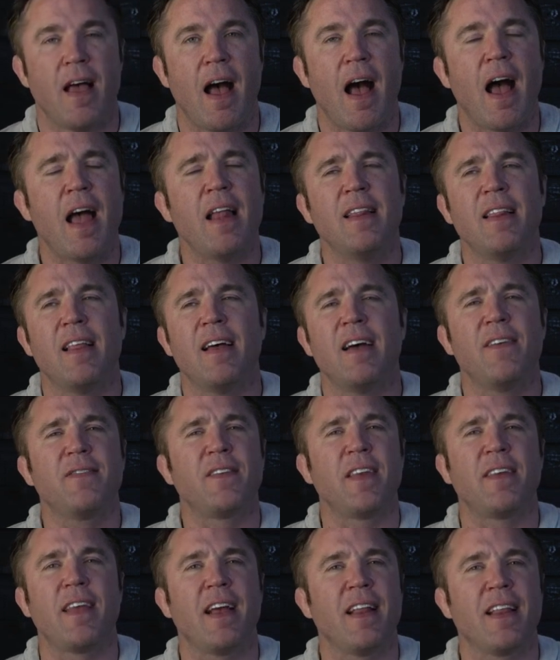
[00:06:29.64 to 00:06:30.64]
I love
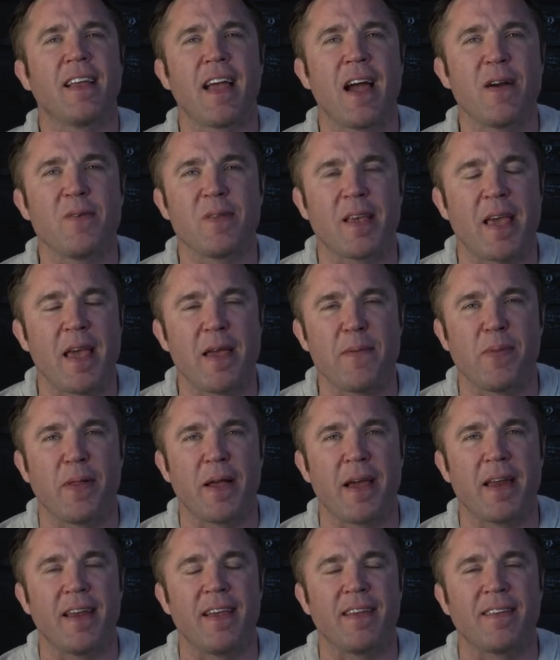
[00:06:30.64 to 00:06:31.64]
to tell a guy what the game
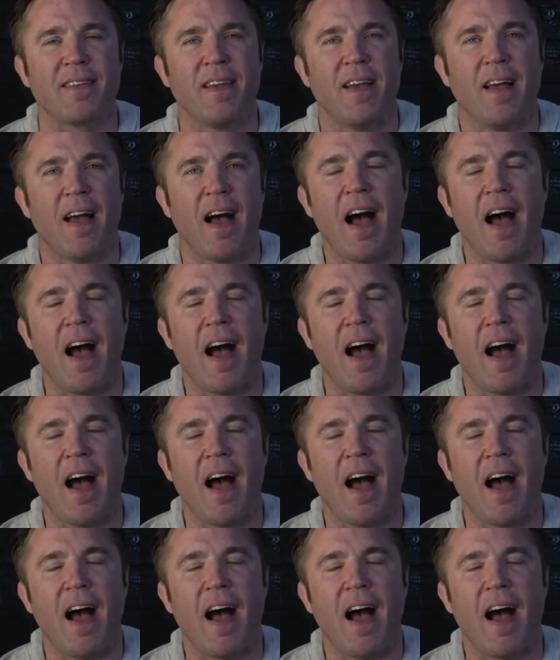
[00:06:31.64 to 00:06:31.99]
plan is.